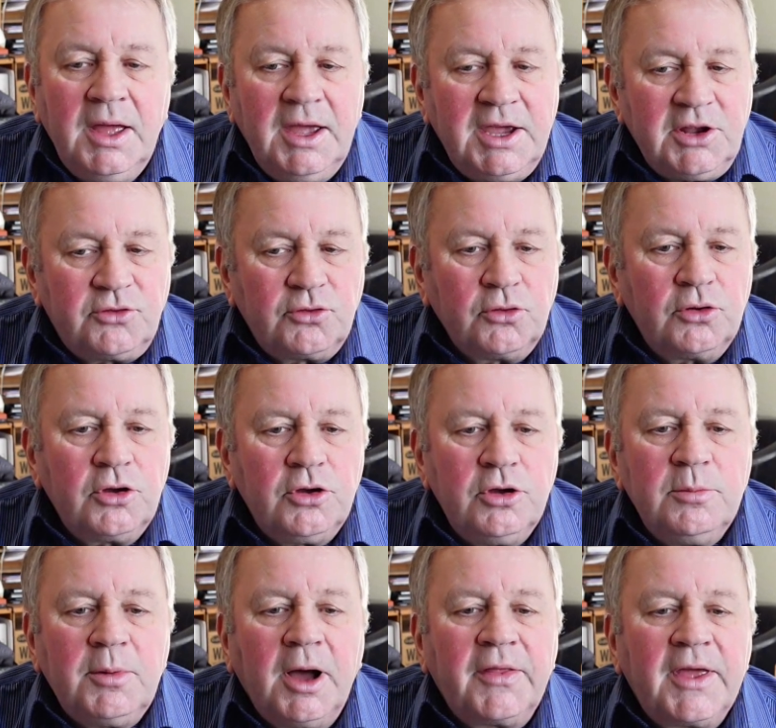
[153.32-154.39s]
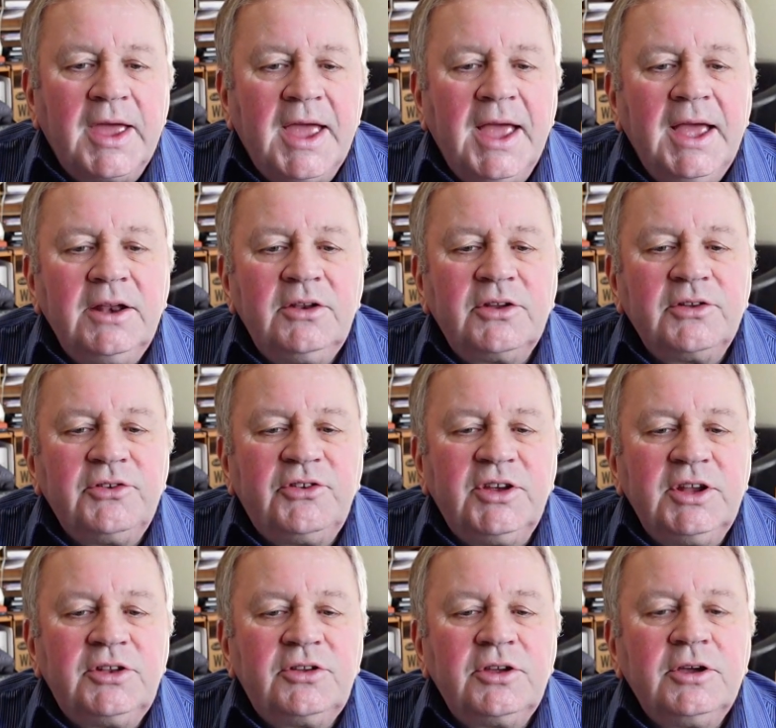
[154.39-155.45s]
He took her by the hand and
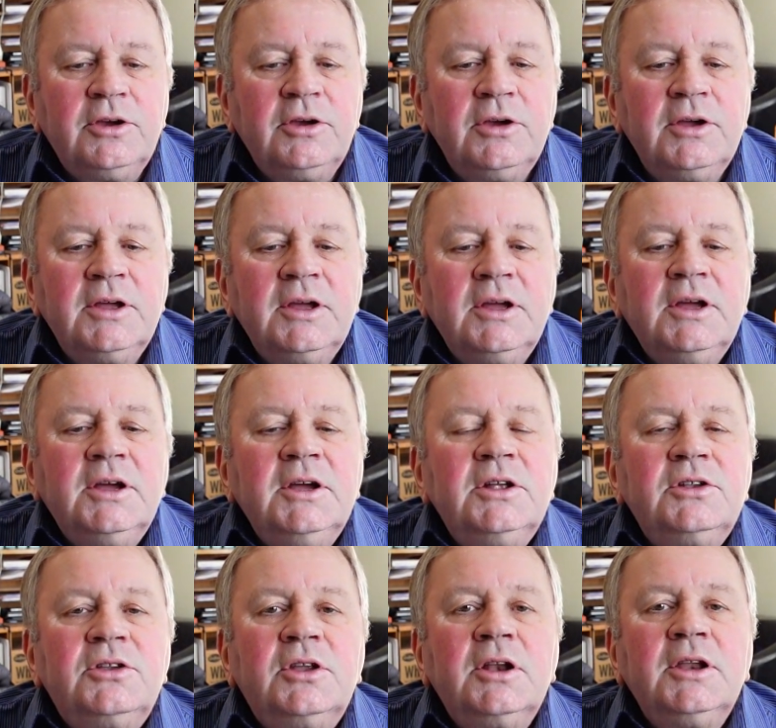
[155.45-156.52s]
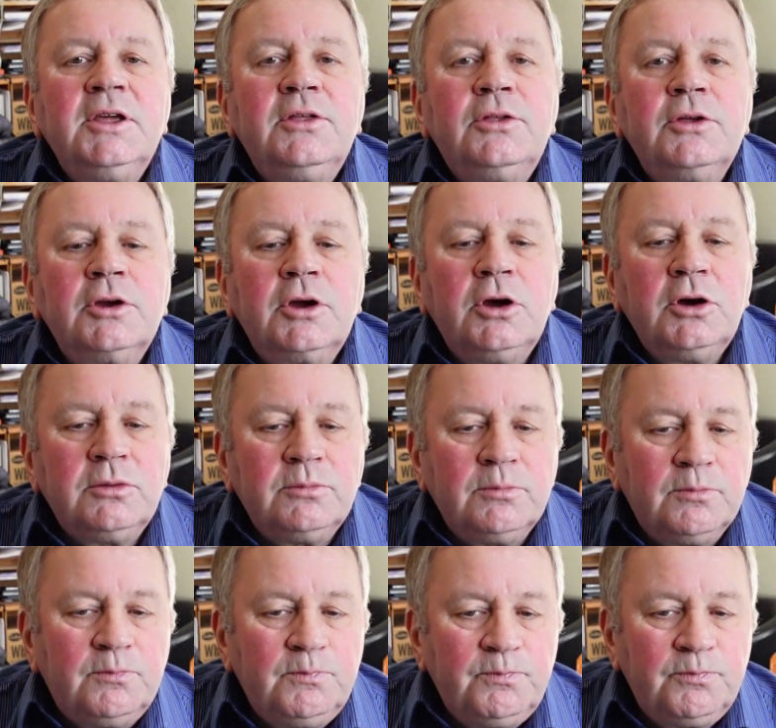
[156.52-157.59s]
said to her, Talitha
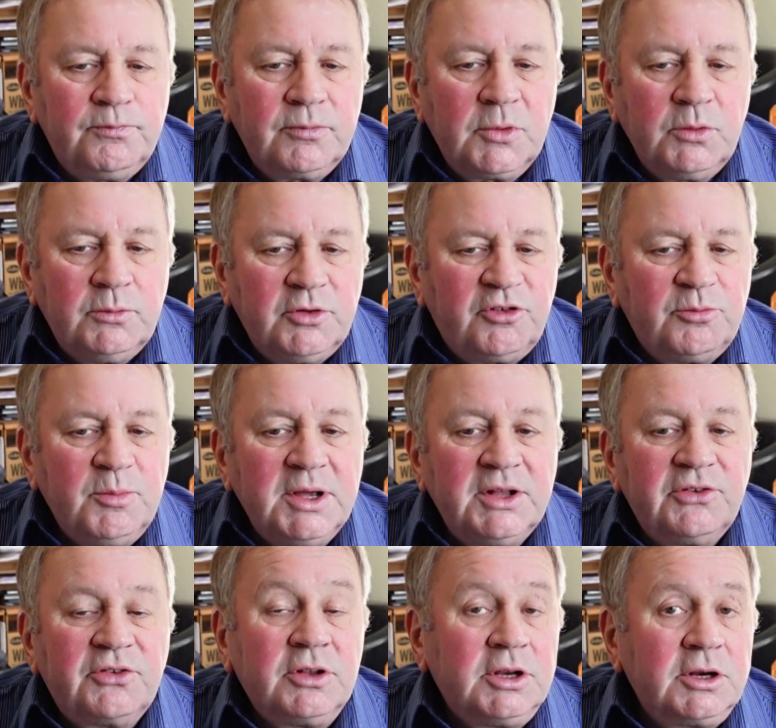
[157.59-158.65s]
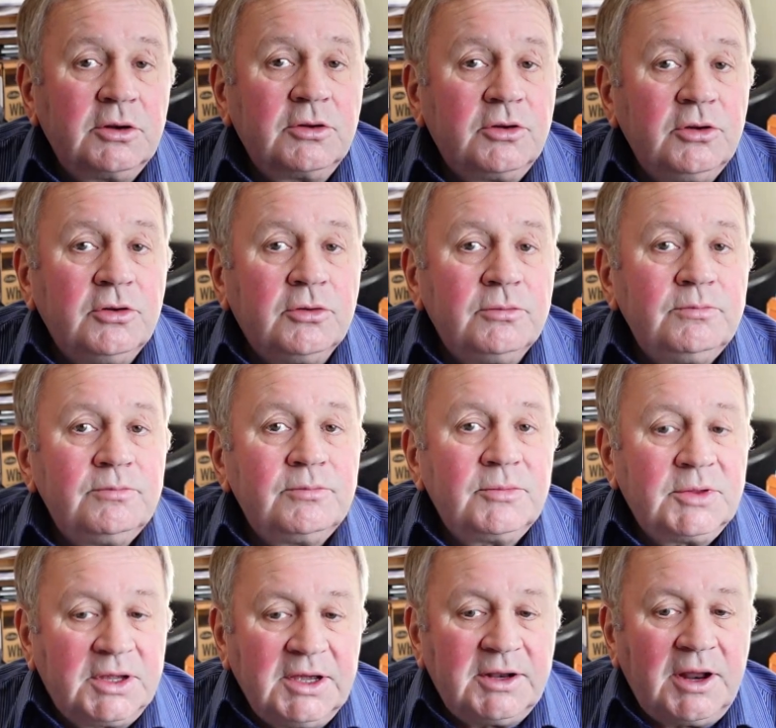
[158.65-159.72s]
cum, which means little girl,
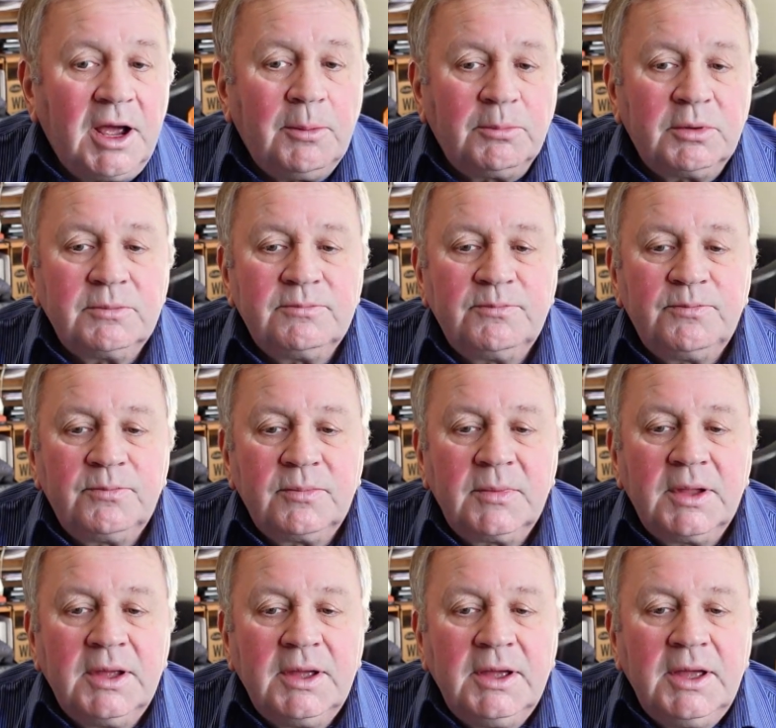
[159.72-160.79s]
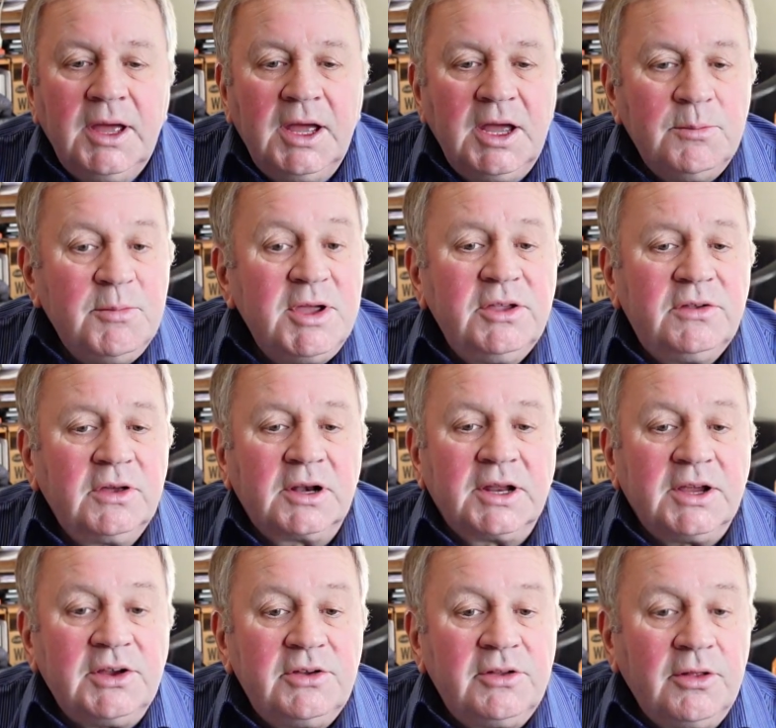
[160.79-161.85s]
get up.
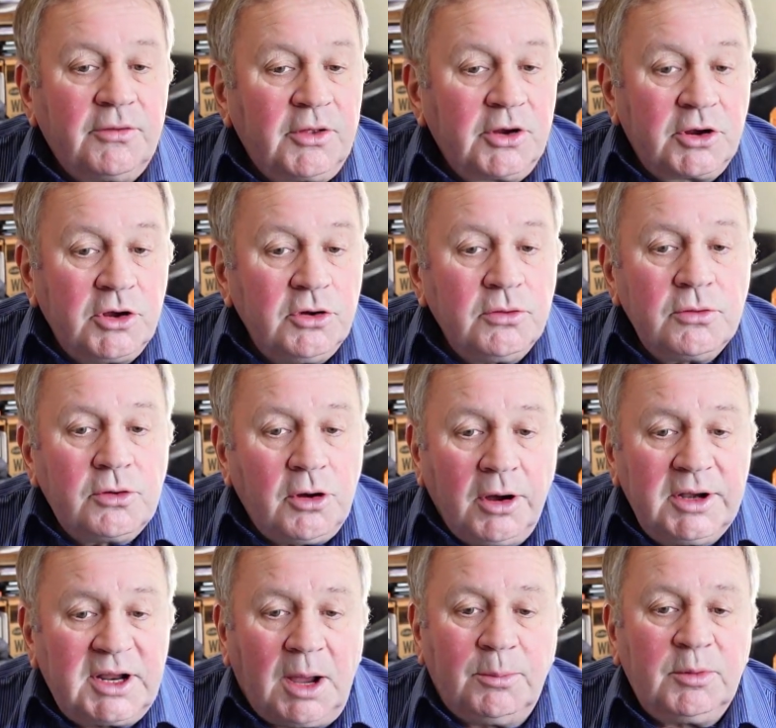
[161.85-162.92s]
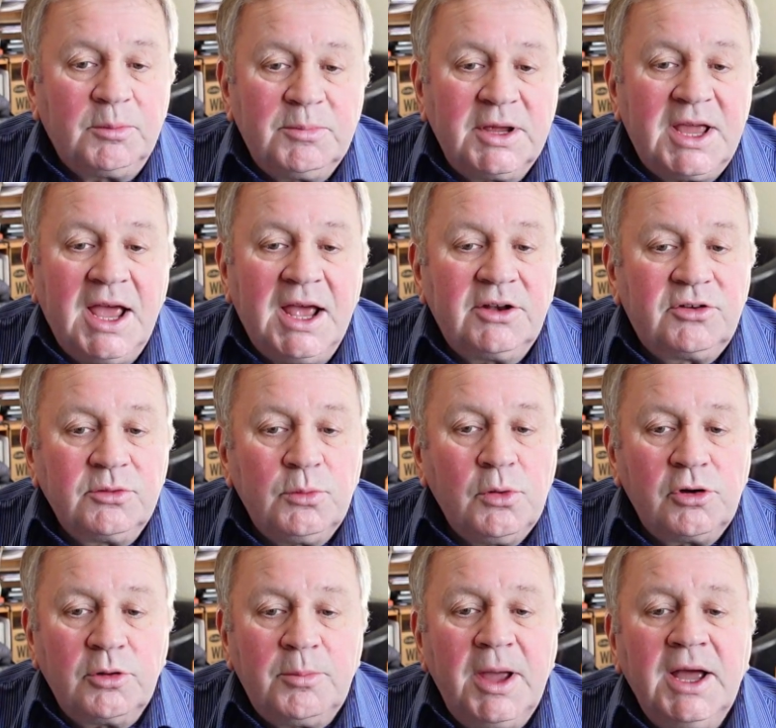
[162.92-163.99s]
Immediately the girl got up and began to
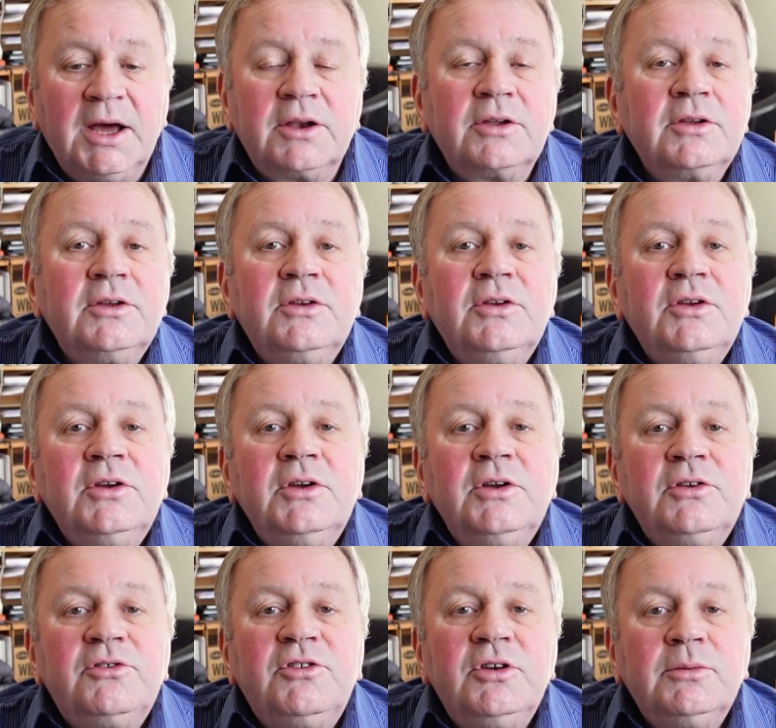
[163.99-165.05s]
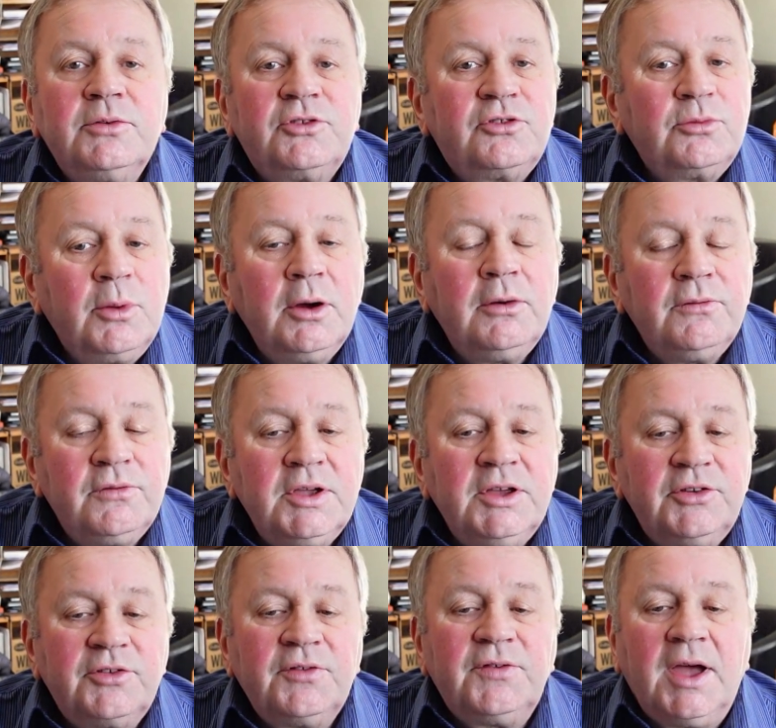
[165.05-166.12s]
walk about. She was twelve
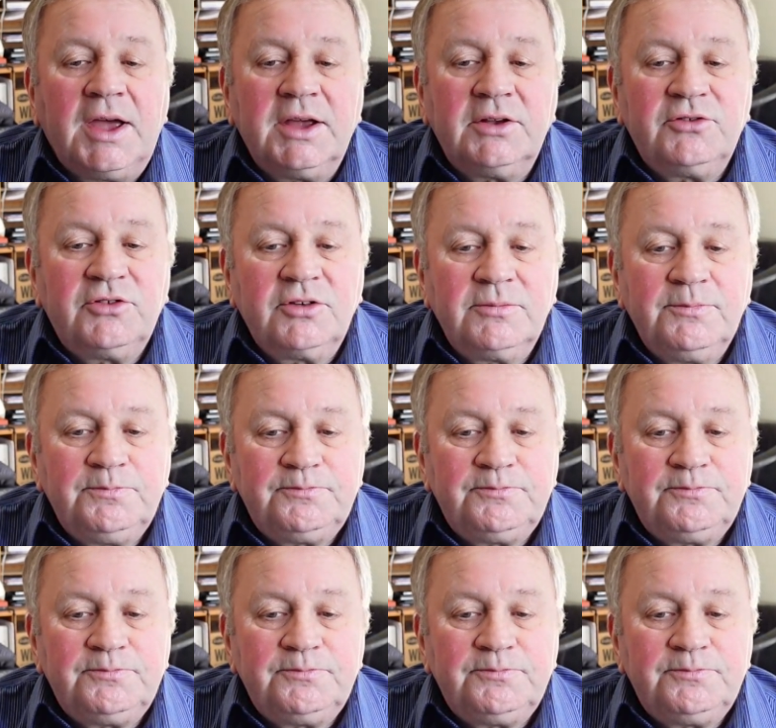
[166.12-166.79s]
years of age.